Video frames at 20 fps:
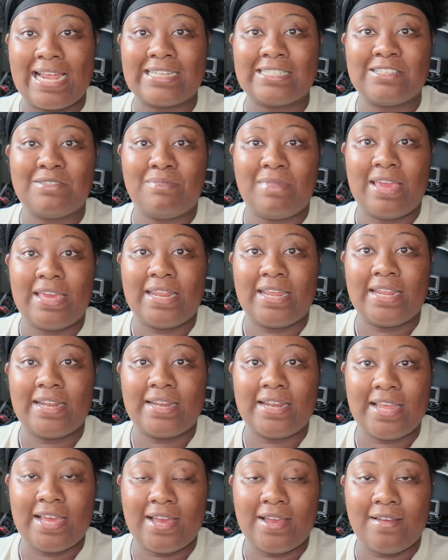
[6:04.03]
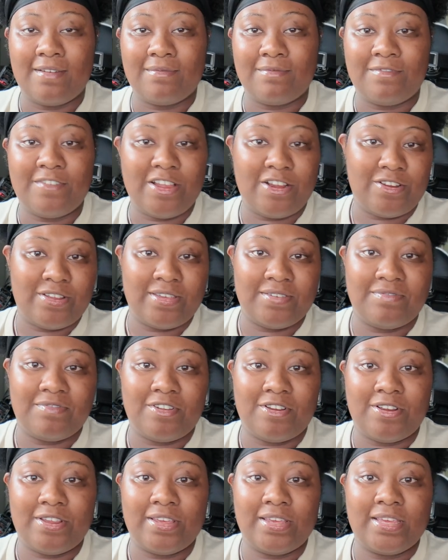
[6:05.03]
actually made it very,
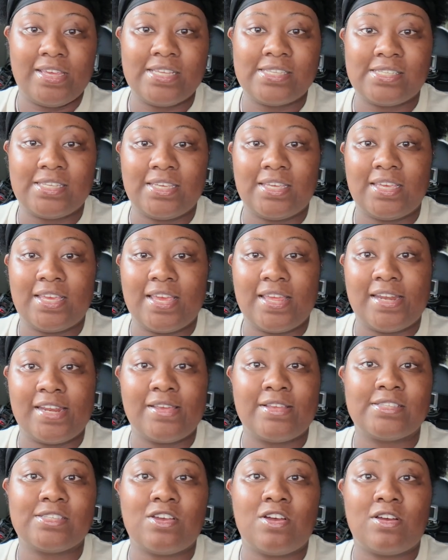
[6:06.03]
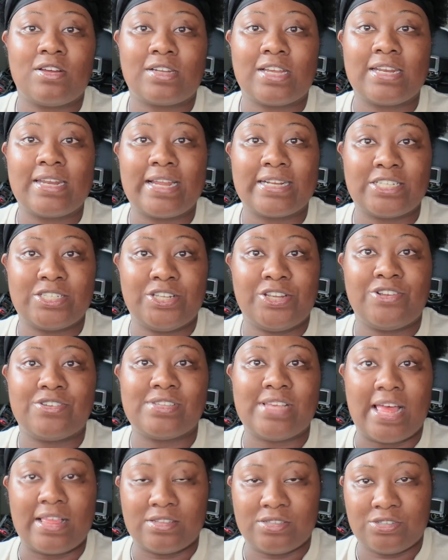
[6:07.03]
very easy, and it's all connected to your
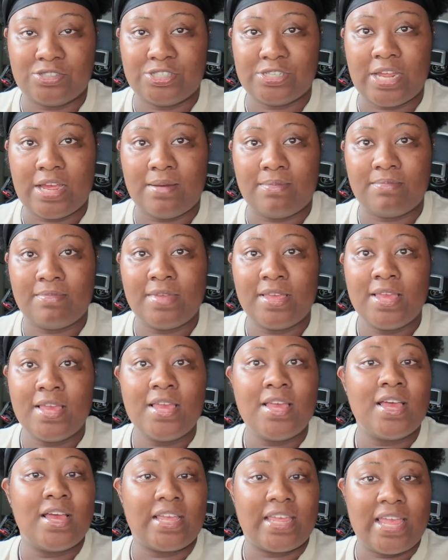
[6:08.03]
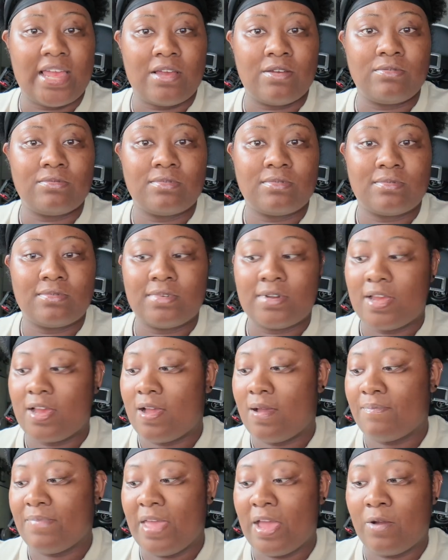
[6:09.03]
Silencer Shop account.
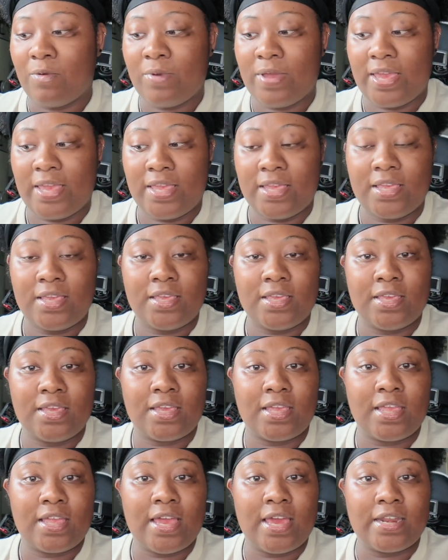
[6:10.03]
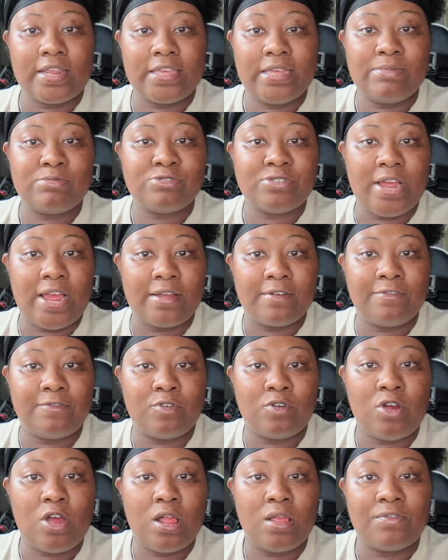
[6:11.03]
That way it can kind of keep track
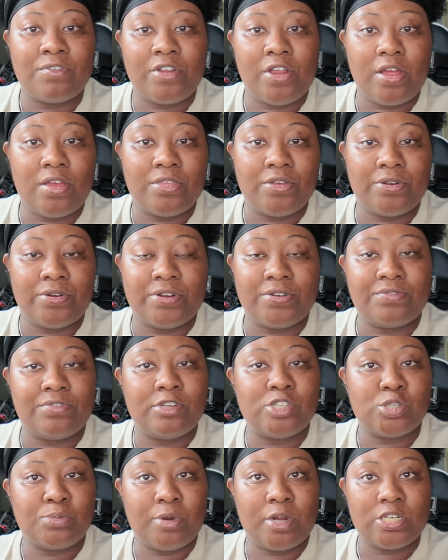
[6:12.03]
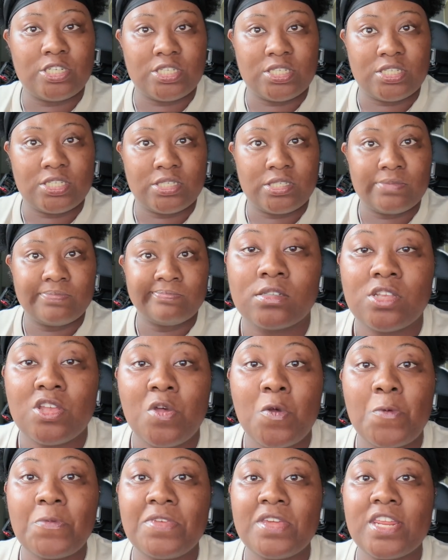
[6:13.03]
for all of your other and future purchases.
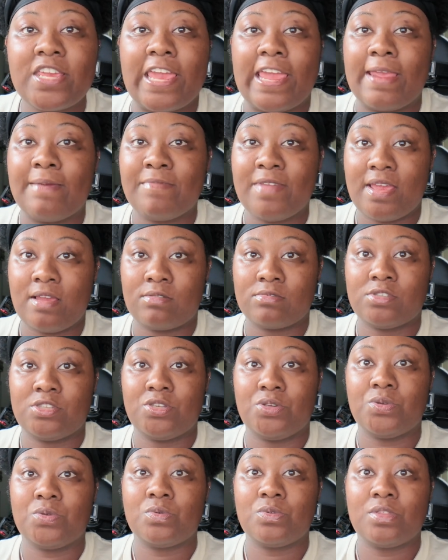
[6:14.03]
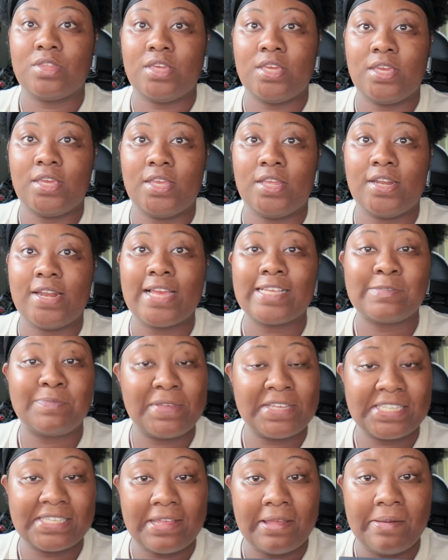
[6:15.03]
So then it came down to the next
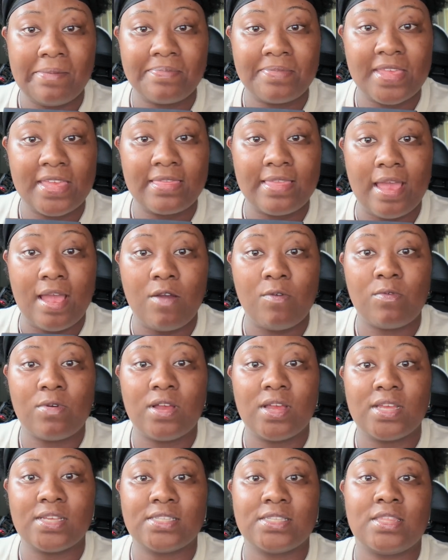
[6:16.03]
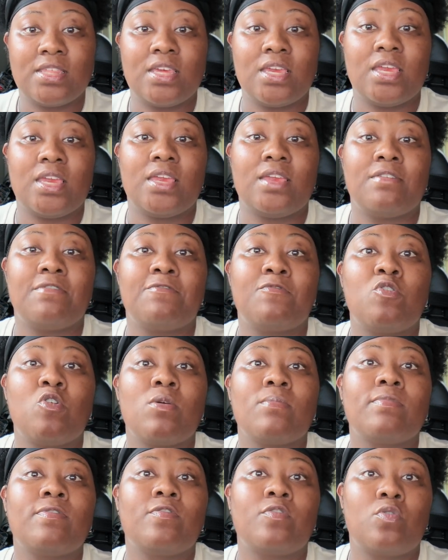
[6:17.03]
big step, and that was the
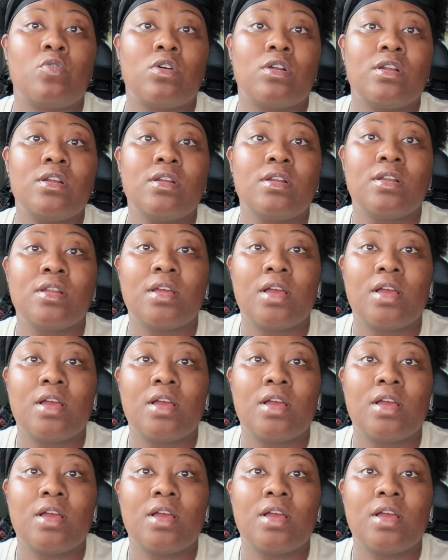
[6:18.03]
Form 4,